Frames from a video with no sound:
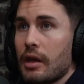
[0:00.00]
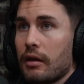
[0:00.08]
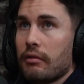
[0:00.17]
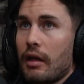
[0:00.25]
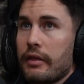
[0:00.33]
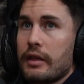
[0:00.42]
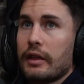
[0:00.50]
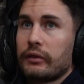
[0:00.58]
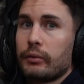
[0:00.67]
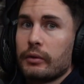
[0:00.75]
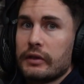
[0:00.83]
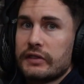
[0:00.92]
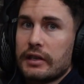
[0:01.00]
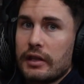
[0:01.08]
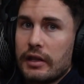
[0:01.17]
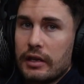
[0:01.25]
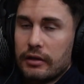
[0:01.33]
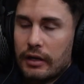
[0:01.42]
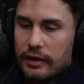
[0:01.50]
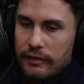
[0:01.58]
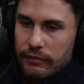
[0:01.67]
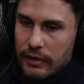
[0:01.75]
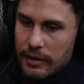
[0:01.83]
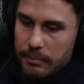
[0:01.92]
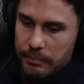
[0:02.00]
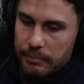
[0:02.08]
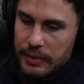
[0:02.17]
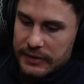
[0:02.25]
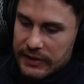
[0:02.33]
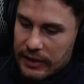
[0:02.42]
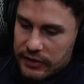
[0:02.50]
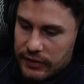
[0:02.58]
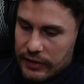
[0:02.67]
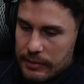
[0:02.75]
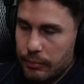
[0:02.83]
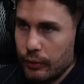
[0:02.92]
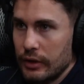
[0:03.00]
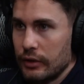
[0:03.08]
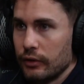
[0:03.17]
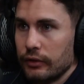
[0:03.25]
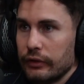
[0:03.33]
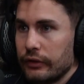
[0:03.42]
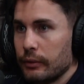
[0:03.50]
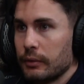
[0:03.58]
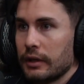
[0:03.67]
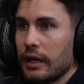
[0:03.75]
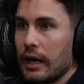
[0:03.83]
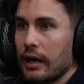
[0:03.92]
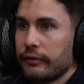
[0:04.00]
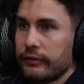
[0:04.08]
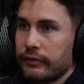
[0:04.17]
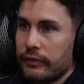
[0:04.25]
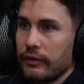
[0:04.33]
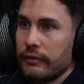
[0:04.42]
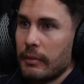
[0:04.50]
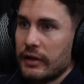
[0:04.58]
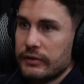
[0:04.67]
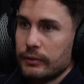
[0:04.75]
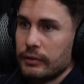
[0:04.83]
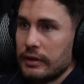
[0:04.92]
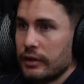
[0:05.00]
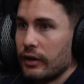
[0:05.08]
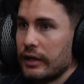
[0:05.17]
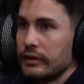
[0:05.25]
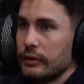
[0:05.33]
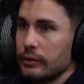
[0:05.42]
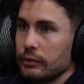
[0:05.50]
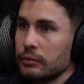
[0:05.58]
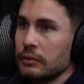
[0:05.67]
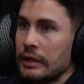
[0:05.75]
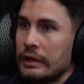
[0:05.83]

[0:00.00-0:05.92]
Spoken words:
Yeah. I think that's realistic. And then like if we're potentially putting on 2.5 of muscle in an ideal